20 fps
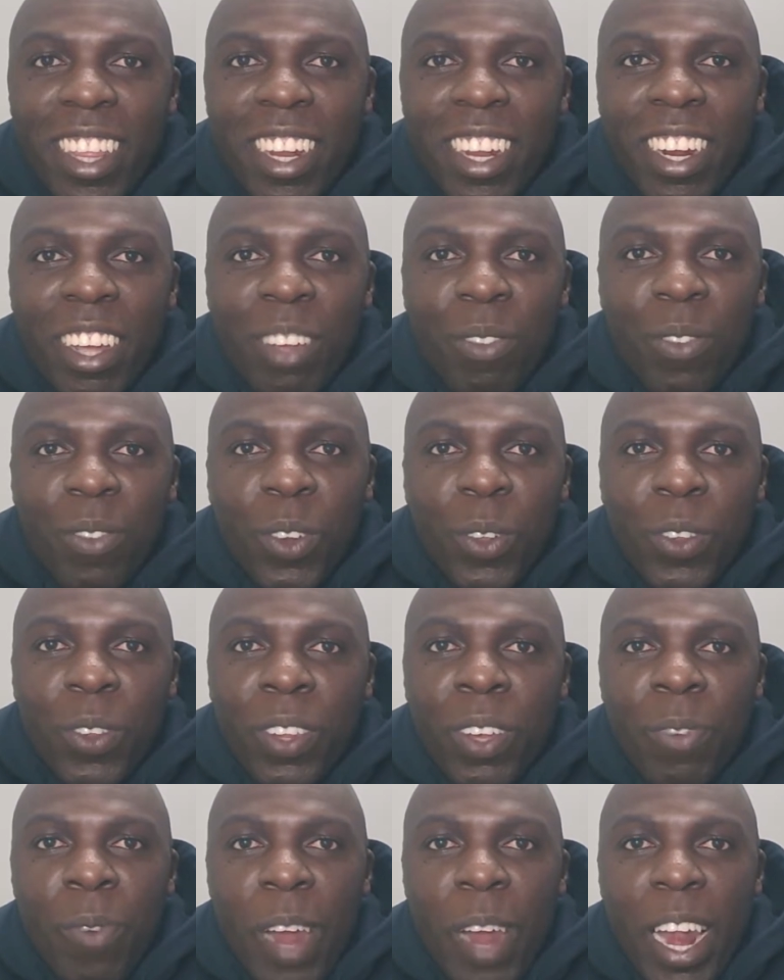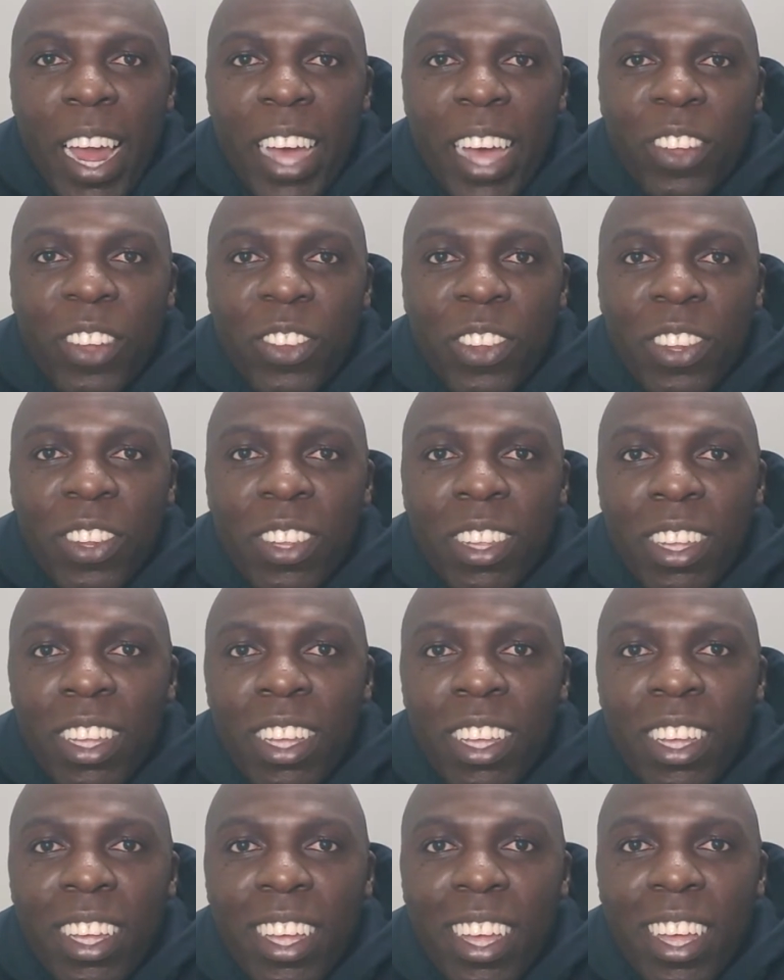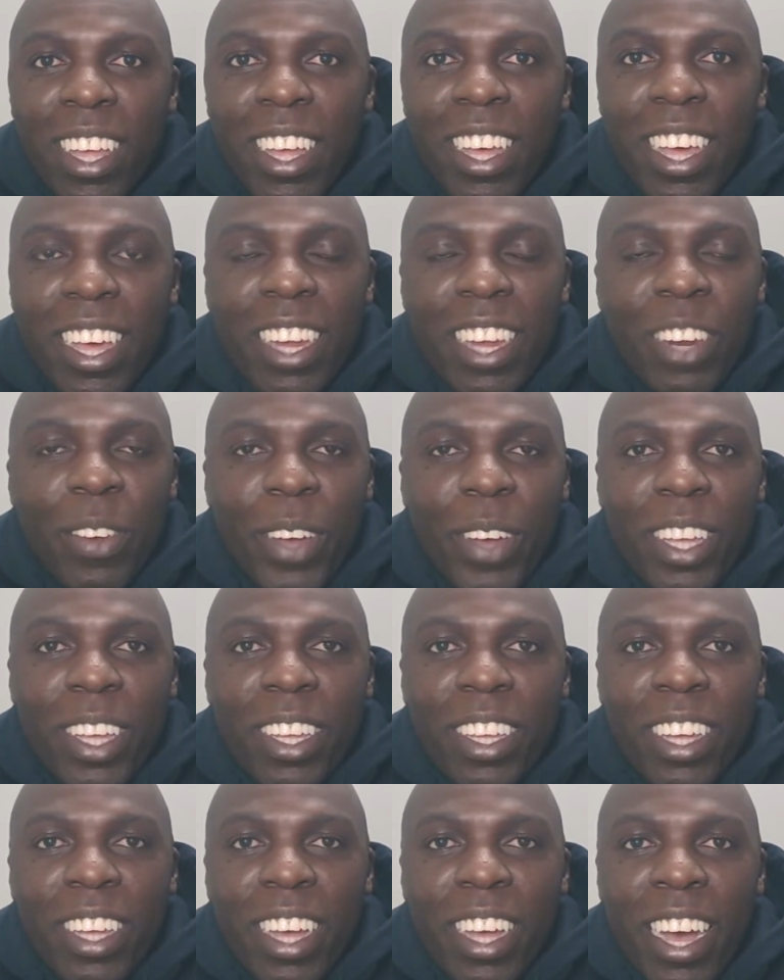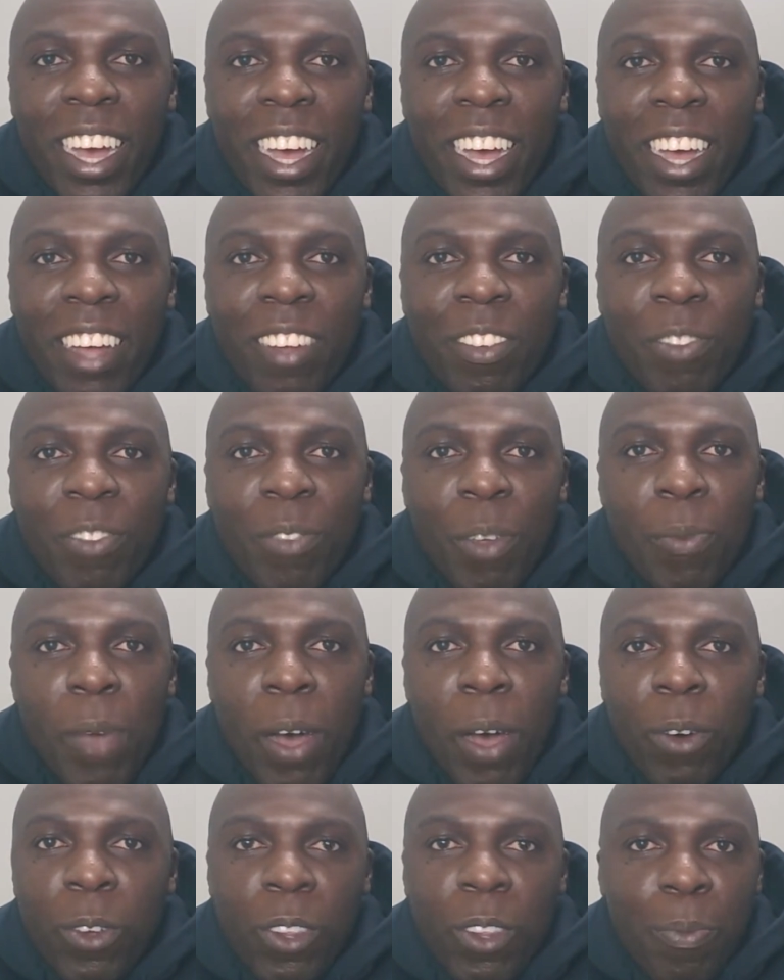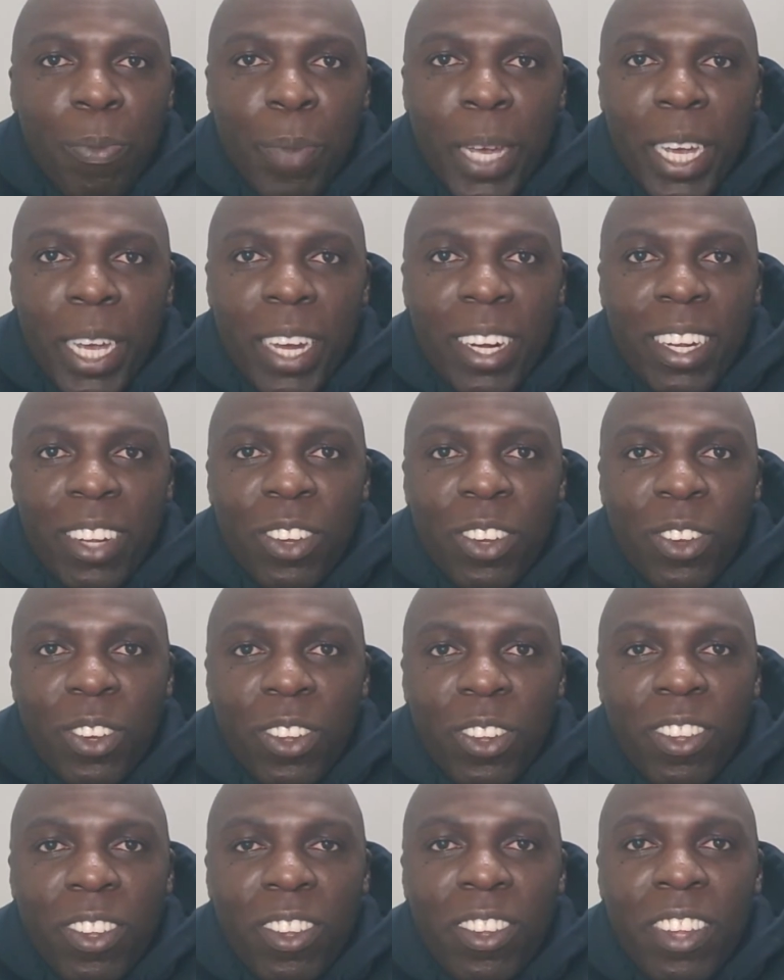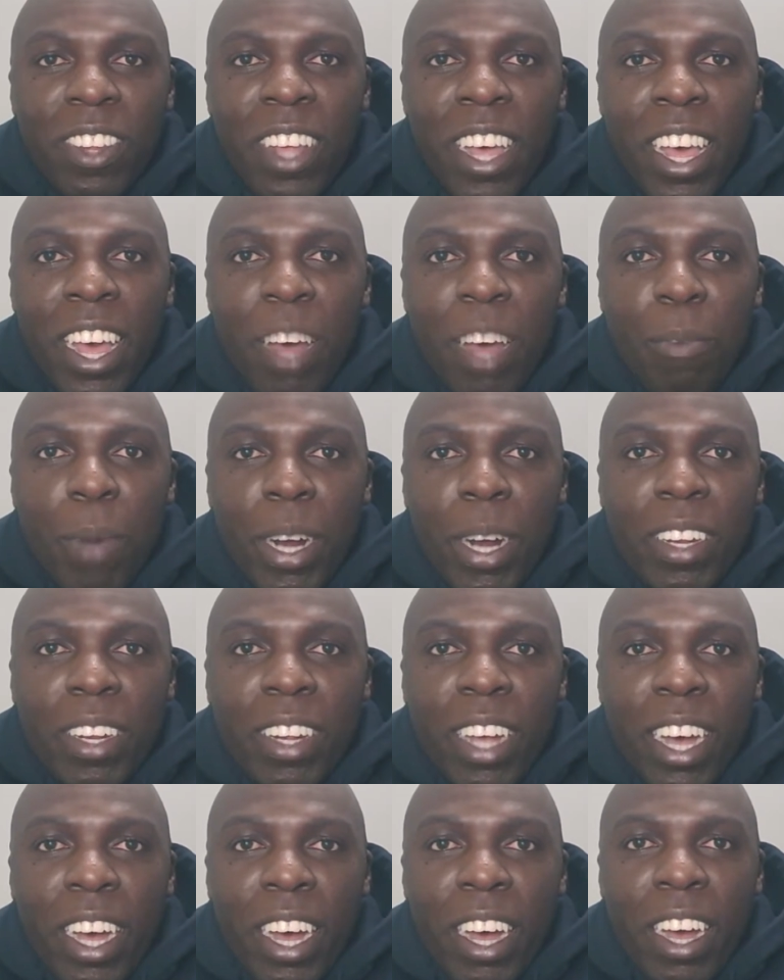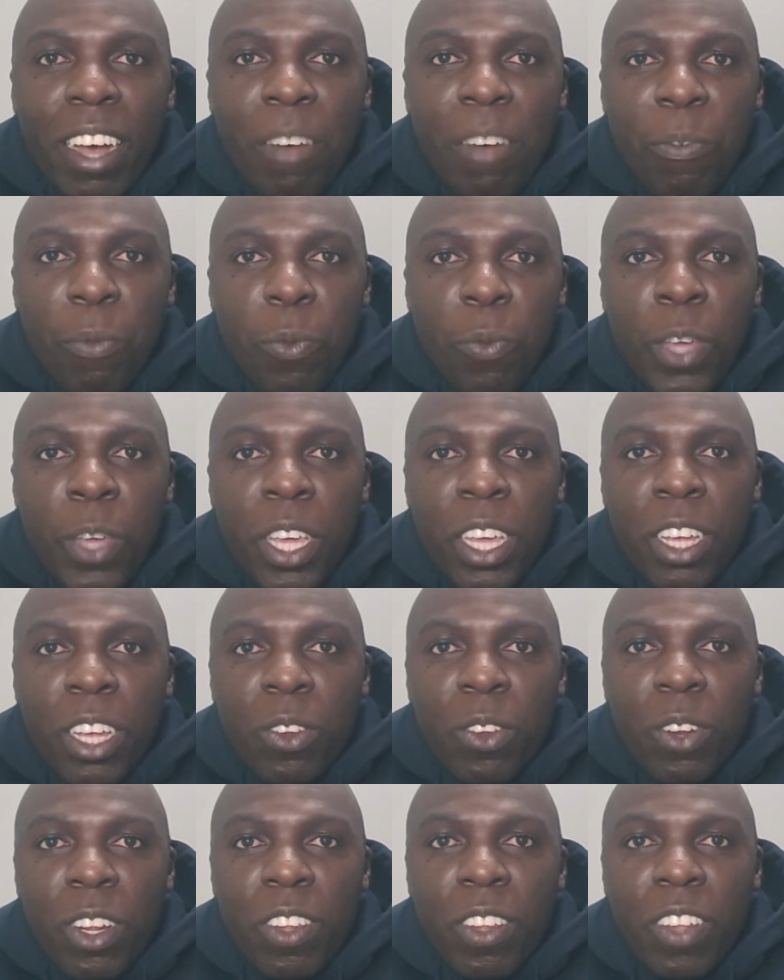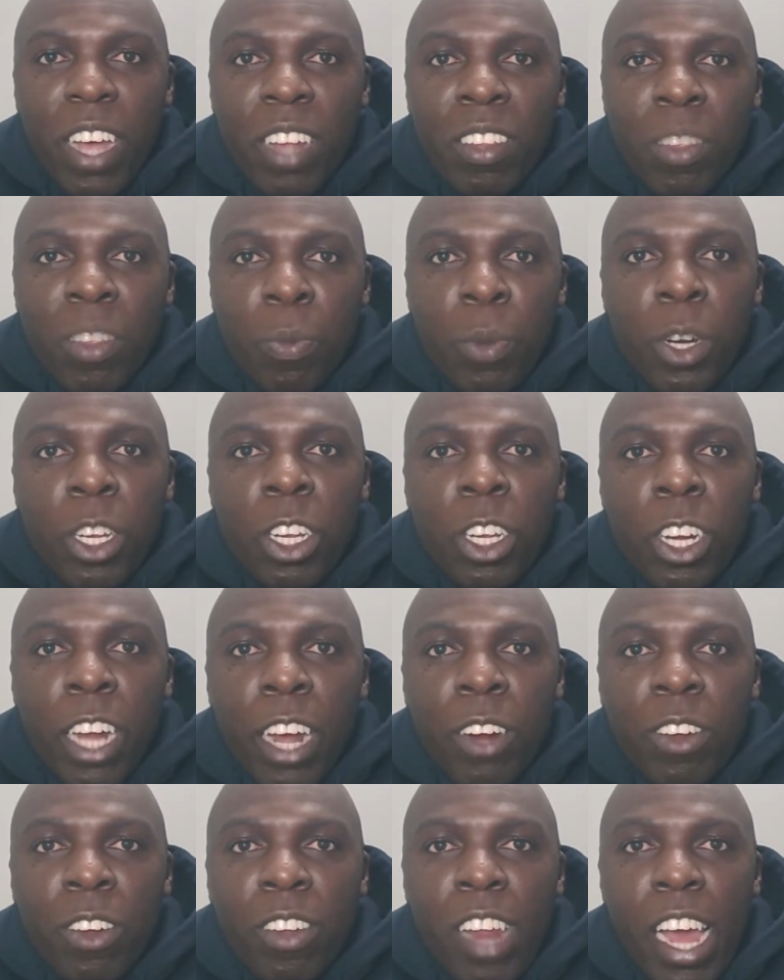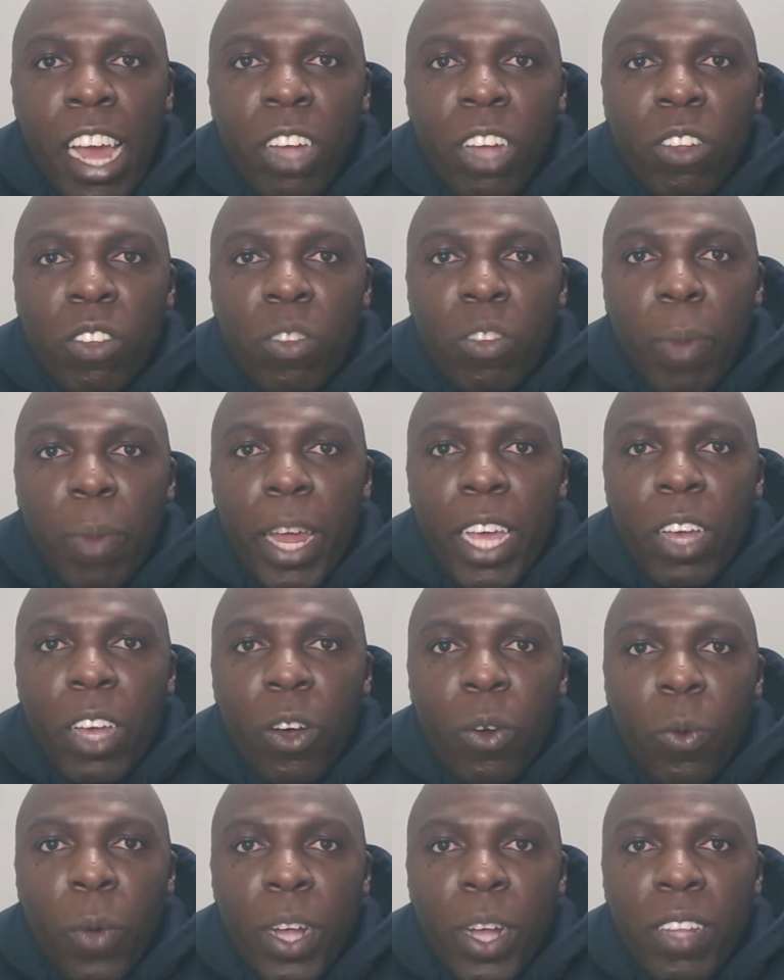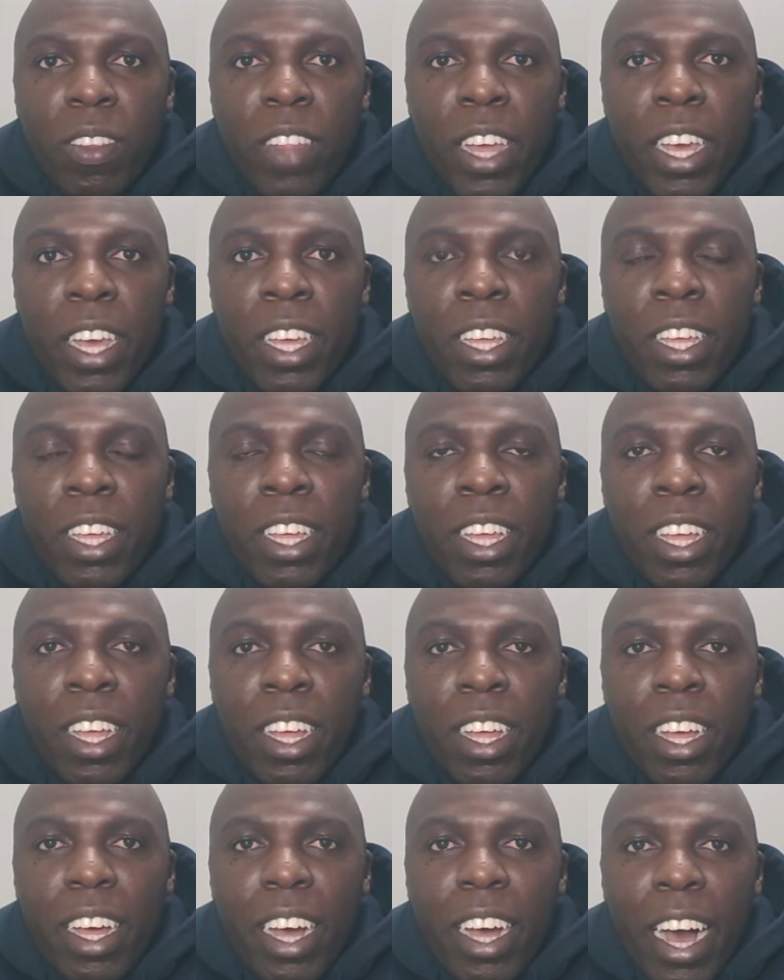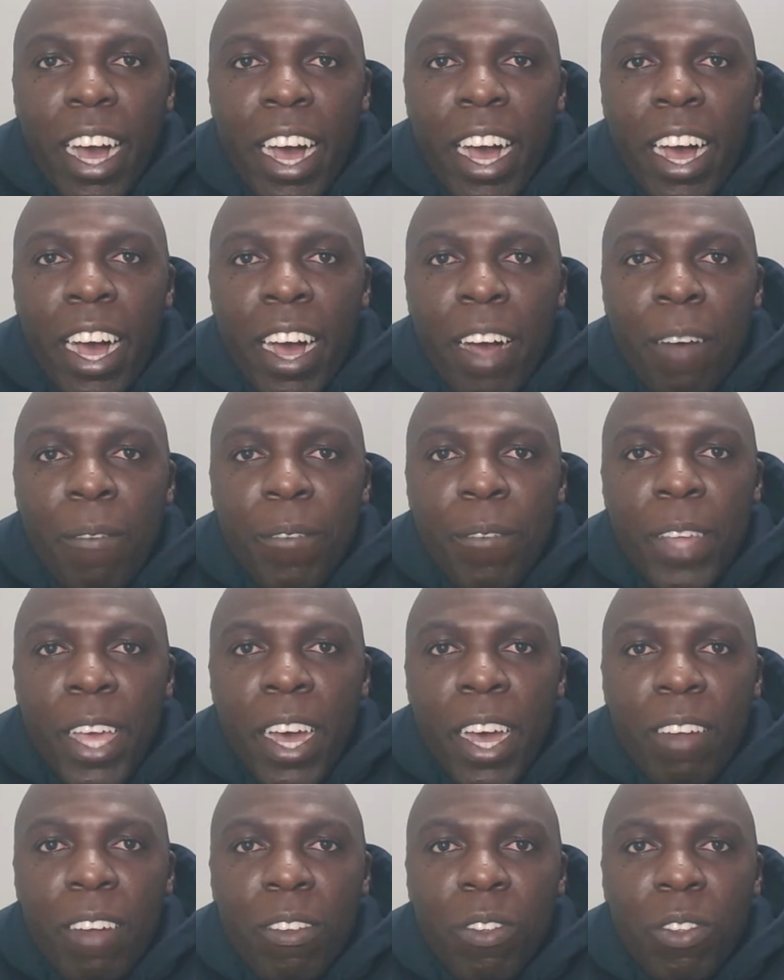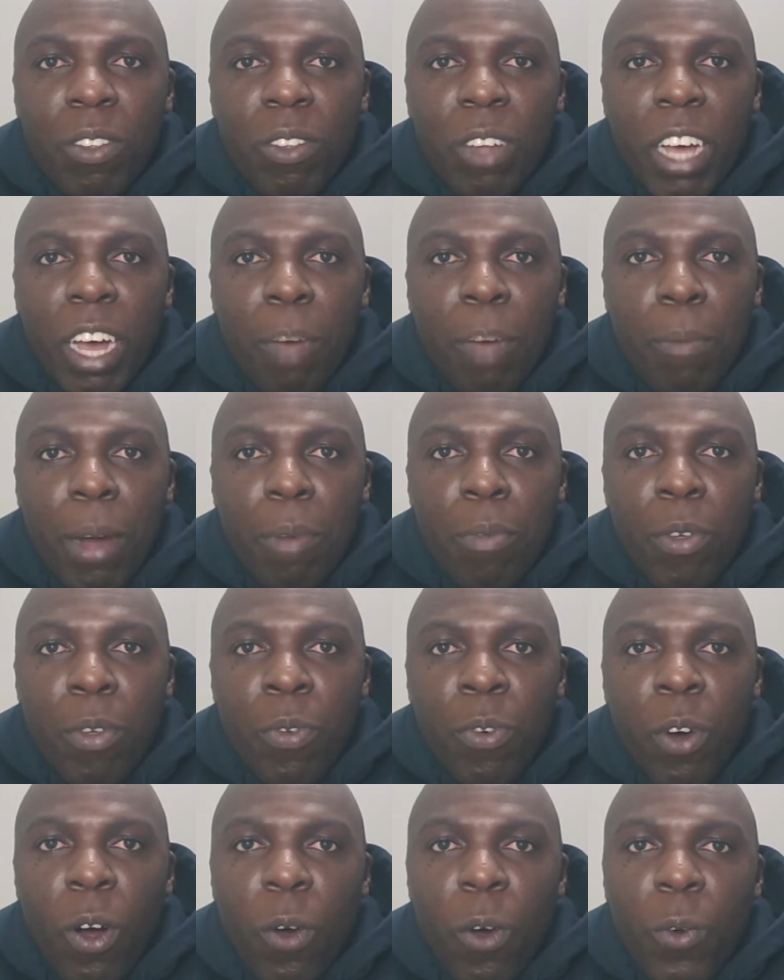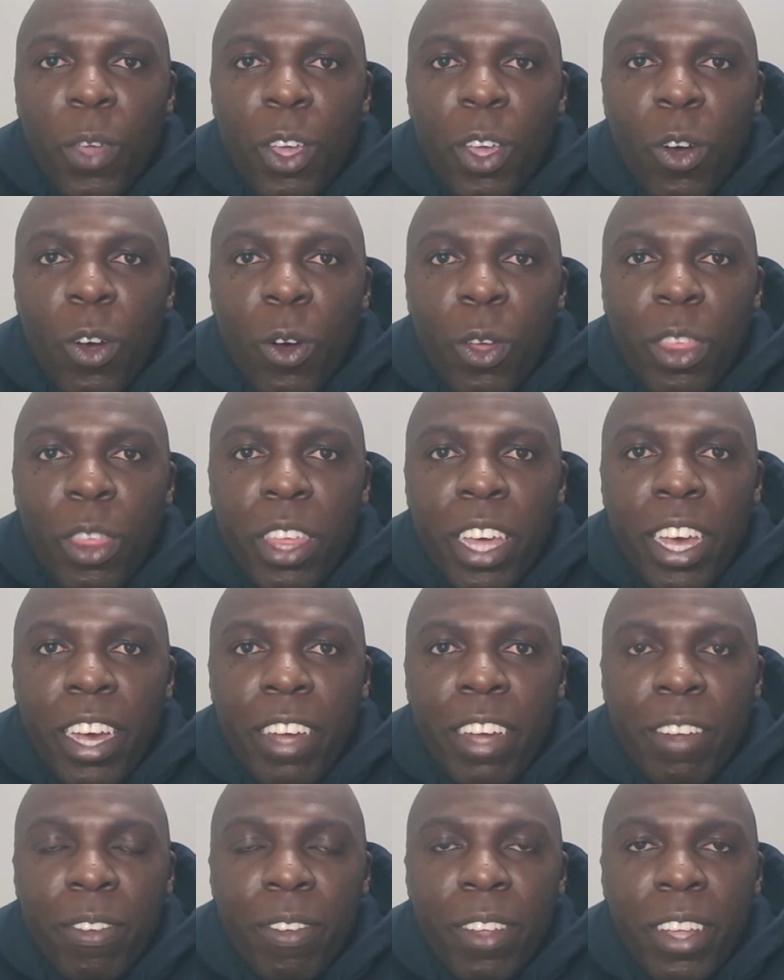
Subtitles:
name to Sigma Lions? Anyway, maybe I wasn't paying attention. But we're here to discuss the British and Irish Lions playing on Wednesday. But before we go there,